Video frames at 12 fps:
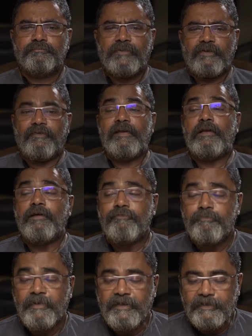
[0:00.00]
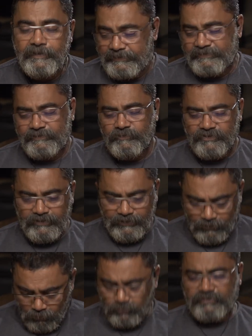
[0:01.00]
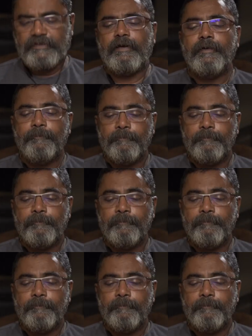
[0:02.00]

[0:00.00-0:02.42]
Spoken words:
But if I love my kids, which I do, sir.